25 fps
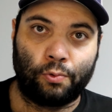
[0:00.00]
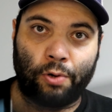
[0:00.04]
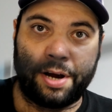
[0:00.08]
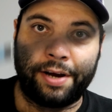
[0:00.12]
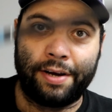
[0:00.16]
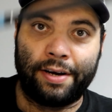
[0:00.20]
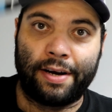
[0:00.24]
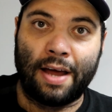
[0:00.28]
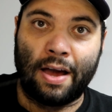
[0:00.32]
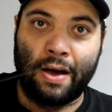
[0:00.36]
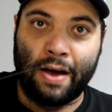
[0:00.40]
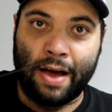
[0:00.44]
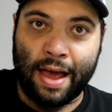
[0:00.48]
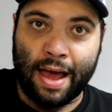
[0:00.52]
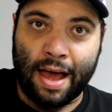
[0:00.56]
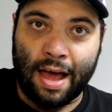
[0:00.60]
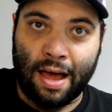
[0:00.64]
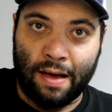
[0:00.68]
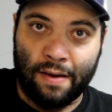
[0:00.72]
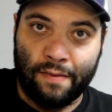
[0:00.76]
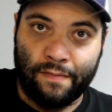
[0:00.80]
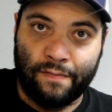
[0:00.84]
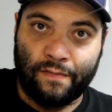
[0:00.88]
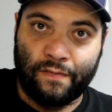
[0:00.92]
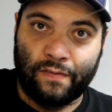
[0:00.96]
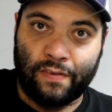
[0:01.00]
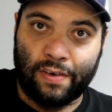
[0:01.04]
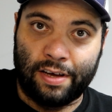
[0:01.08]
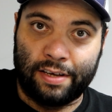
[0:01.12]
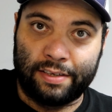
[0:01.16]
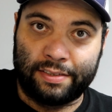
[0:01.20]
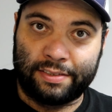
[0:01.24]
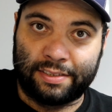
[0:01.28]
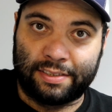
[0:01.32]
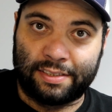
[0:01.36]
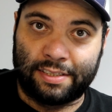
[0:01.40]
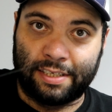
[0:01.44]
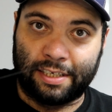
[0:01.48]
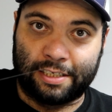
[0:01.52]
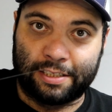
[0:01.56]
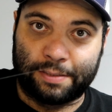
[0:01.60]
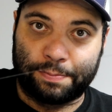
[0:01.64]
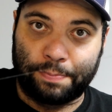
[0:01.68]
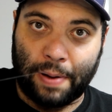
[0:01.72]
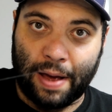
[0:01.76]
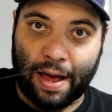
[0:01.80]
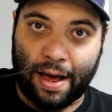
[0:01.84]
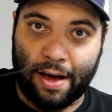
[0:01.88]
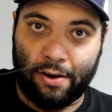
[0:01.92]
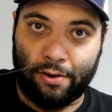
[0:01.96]
right now I have a
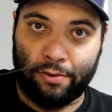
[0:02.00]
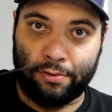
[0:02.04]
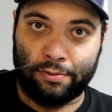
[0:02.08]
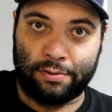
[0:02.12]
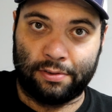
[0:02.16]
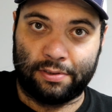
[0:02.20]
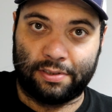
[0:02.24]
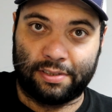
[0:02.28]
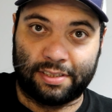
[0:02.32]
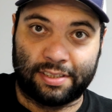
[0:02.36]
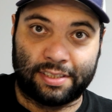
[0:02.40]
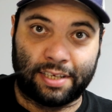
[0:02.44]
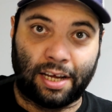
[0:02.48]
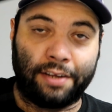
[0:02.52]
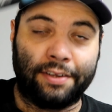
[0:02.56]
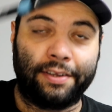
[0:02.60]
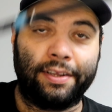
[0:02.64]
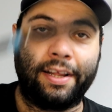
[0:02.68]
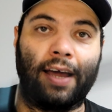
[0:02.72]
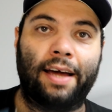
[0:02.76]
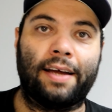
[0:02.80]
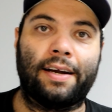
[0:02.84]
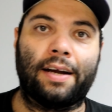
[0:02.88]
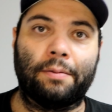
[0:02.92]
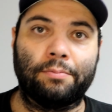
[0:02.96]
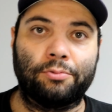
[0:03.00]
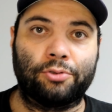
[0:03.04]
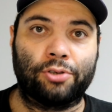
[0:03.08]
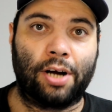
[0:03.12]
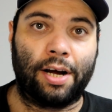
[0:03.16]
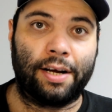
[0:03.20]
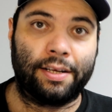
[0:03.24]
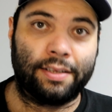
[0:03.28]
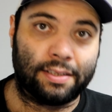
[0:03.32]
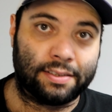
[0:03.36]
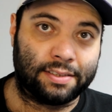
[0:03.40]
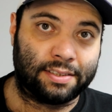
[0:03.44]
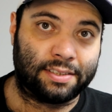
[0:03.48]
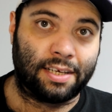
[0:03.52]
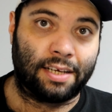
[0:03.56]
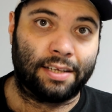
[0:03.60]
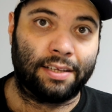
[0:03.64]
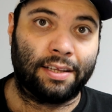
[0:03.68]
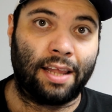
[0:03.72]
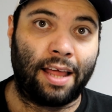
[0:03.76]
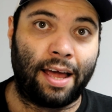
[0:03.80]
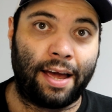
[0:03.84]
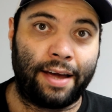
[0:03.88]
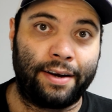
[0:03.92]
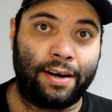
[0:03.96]
6-pound Sunline. I'm trying the
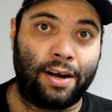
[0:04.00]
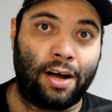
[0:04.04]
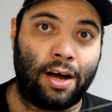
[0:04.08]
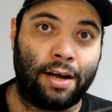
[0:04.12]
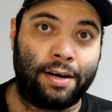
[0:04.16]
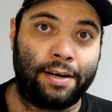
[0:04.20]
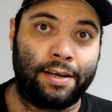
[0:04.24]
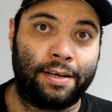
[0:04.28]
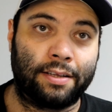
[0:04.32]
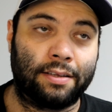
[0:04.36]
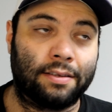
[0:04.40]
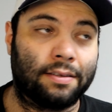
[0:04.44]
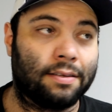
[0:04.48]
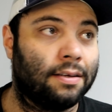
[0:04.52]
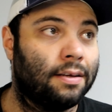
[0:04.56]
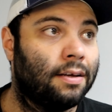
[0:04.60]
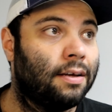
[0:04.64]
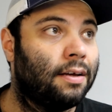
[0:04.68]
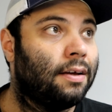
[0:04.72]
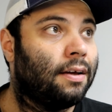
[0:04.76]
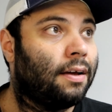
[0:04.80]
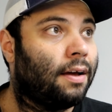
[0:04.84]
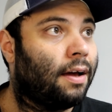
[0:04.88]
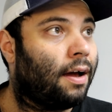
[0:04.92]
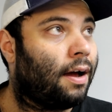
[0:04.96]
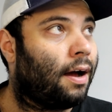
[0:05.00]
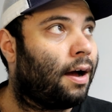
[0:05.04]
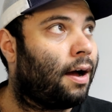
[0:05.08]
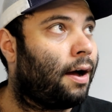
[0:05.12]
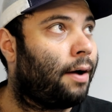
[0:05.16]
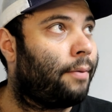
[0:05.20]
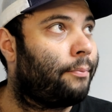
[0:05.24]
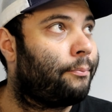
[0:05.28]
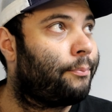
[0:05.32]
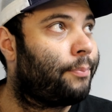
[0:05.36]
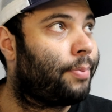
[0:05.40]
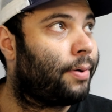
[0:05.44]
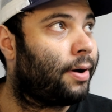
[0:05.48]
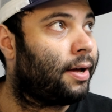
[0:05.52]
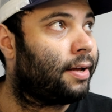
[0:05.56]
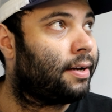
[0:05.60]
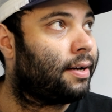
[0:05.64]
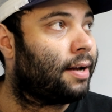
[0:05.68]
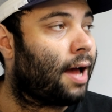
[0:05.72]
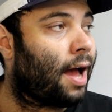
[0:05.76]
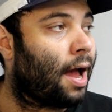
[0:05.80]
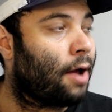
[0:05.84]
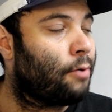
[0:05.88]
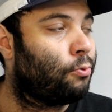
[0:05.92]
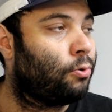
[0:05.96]
Sunline on it,
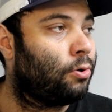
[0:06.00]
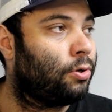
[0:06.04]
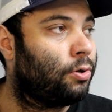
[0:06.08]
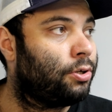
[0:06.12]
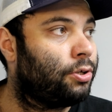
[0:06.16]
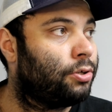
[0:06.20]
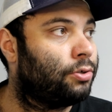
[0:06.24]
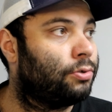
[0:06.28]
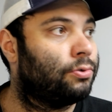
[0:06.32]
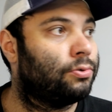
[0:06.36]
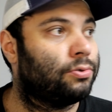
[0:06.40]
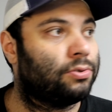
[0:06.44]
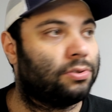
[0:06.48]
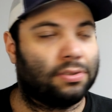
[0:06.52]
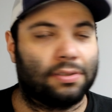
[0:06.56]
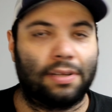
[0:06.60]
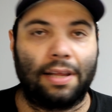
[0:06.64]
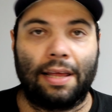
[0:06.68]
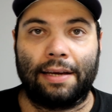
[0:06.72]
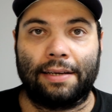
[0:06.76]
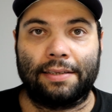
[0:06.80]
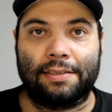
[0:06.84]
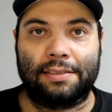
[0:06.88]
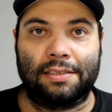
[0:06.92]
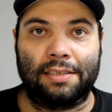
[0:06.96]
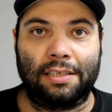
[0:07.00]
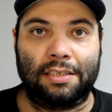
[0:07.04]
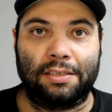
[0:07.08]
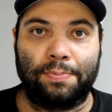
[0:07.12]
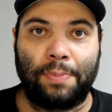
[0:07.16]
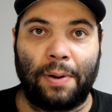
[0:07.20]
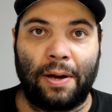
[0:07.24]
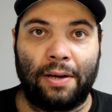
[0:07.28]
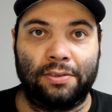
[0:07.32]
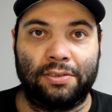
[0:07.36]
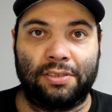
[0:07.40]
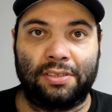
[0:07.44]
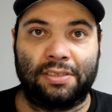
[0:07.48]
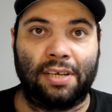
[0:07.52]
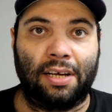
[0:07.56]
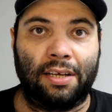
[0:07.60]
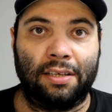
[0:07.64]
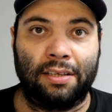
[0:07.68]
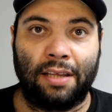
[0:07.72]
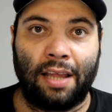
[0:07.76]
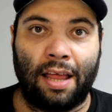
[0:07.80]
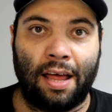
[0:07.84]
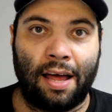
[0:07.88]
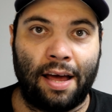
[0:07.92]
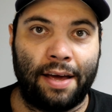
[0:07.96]
but I will use like 6-pound
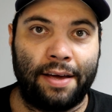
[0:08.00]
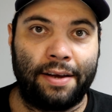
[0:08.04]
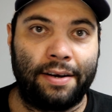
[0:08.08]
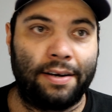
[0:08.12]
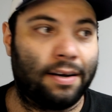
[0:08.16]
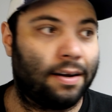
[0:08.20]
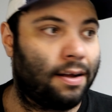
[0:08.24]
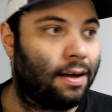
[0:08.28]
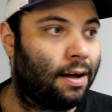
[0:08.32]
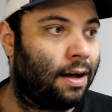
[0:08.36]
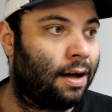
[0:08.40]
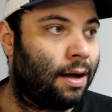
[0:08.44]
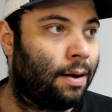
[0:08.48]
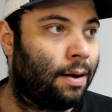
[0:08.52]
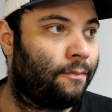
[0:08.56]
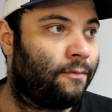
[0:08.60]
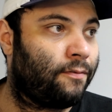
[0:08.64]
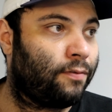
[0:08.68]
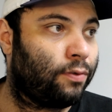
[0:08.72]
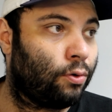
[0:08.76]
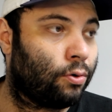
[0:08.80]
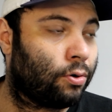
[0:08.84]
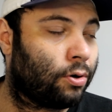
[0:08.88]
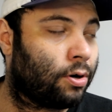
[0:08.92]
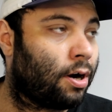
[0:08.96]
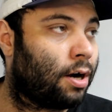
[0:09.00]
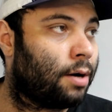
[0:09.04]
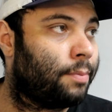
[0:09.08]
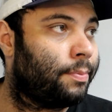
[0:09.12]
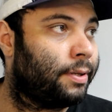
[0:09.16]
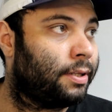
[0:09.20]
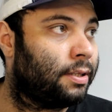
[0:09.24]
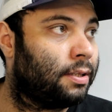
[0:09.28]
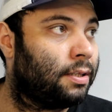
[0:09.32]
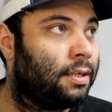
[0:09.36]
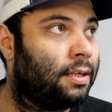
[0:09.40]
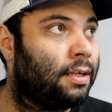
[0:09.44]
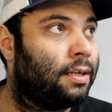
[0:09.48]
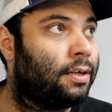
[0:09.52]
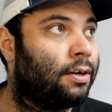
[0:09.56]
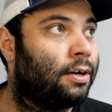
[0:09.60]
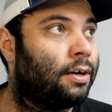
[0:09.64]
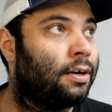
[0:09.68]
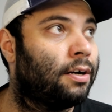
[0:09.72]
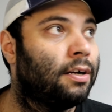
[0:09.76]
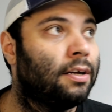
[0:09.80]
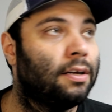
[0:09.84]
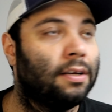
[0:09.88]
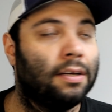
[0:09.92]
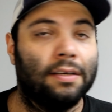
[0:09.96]
Sunline fluorocarbon
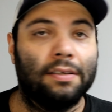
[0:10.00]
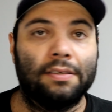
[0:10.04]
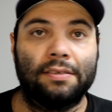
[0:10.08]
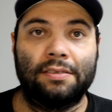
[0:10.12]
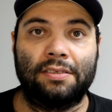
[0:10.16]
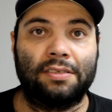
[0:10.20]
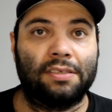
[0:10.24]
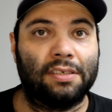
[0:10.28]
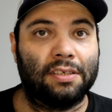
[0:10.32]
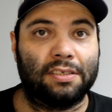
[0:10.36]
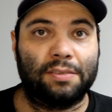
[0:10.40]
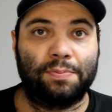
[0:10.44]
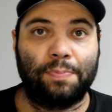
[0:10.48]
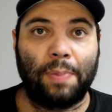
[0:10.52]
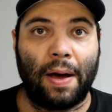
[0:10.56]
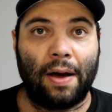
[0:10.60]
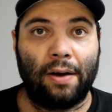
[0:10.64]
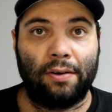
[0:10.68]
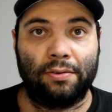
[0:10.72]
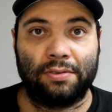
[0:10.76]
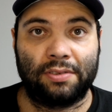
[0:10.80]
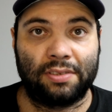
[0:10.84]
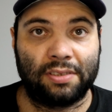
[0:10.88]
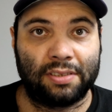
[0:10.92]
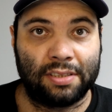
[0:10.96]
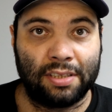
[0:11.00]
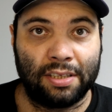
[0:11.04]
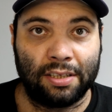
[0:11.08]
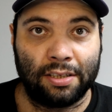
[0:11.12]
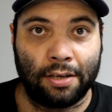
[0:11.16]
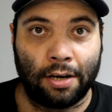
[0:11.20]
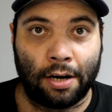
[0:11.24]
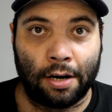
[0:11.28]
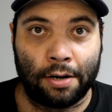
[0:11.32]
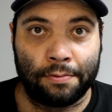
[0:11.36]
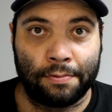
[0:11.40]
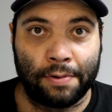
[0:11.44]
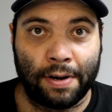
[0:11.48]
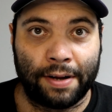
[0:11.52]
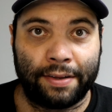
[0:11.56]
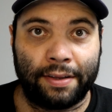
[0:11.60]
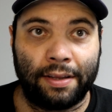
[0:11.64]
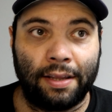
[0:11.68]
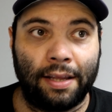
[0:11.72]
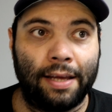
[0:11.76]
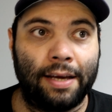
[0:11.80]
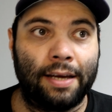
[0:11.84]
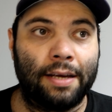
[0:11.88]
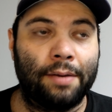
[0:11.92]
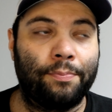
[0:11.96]
leader, 6-pound Seaguar Red
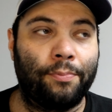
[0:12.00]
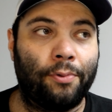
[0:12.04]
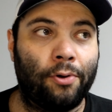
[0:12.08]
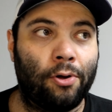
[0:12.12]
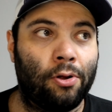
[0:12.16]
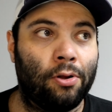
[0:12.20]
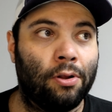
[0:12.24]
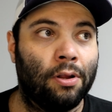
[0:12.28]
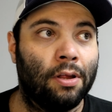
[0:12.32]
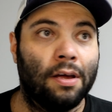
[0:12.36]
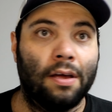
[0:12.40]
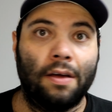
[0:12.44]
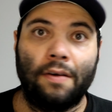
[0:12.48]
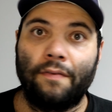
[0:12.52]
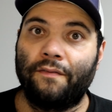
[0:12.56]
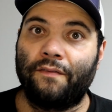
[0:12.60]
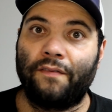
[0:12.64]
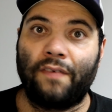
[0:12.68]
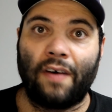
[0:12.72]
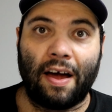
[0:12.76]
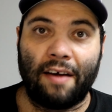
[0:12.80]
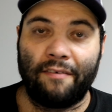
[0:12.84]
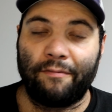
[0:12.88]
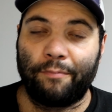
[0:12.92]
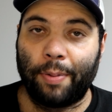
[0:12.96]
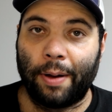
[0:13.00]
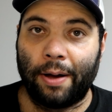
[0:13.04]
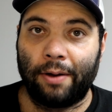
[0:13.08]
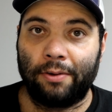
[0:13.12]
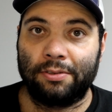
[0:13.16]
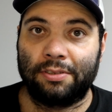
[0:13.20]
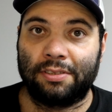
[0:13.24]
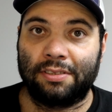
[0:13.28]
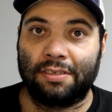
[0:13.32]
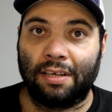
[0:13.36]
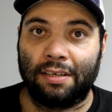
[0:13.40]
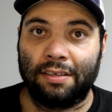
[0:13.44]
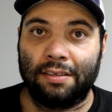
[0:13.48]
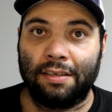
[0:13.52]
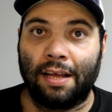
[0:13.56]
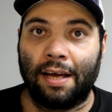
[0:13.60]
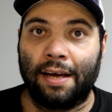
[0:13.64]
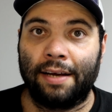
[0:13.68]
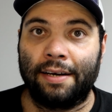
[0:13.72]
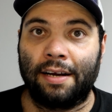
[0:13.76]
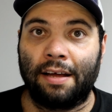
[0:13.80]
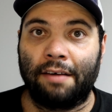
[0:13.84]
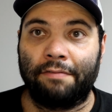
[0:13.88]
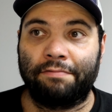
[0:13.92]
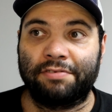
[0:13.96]
Label, 5-pound
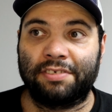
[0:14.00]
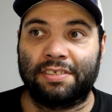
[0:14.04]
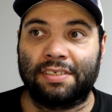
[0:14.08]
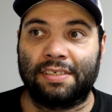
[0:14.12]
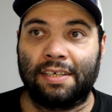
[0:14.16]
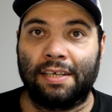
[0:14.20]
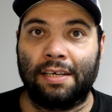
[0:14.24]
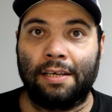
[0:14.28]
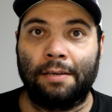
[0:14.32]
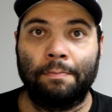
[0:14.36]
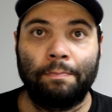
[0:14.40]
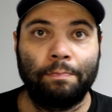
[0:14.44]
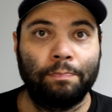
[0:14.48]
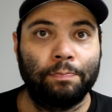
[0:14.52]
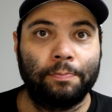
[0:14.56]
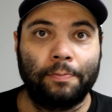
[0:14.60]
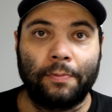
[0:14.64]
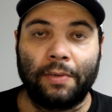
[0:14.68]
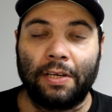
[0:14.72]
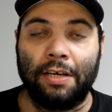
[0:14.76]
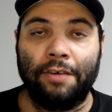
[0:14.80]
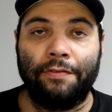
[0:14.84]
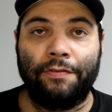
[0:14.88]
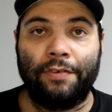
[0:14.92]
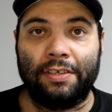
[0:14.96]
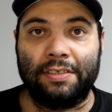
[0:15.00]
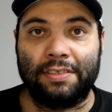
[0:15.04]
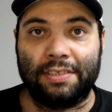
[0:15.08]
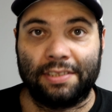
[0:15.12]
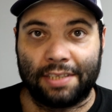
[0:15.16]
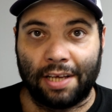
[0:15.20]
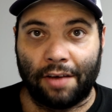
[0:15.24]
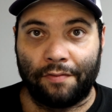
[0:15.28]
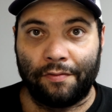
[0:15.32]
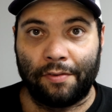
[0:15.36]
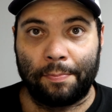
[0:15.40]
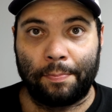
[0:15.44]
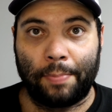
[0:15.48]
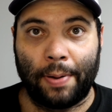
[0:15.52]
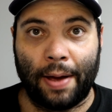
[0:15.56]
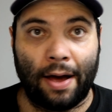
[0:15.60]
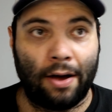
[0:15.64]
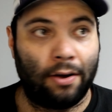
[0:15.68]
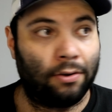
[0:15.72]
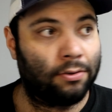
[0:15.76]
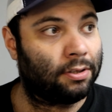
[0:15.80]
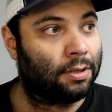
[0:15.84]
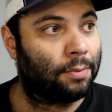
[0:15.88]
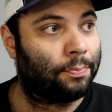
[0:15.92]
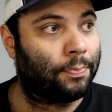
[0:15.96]
Sunline FC, even
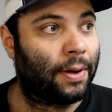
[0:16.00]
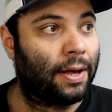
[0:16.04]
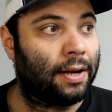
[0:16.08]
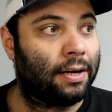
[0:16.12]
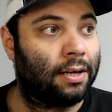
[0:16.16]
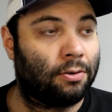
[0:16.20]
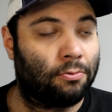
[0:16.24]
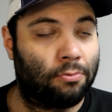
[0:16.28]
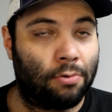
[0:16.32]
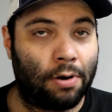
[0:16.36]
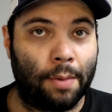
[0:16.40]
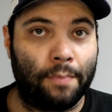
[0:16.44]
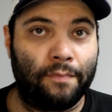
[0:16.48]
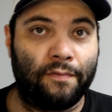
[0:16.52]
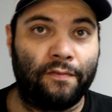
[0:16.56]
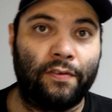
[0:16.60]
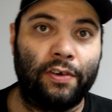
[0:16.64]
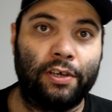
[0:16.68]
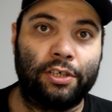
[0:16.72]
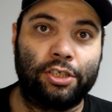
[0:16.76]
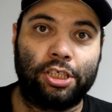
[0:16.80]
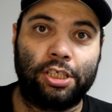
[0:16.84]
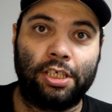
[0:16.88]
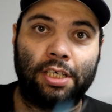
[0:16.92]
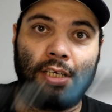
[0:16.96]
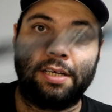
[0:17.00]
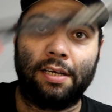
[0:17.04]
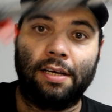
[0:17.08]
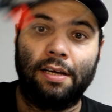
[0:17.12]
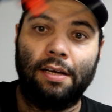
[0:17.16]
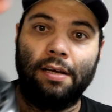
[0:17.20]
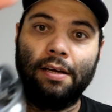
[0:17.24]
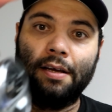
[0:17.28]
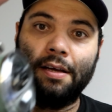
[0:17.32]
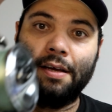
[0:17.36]
7-pound depending where I'm fishing.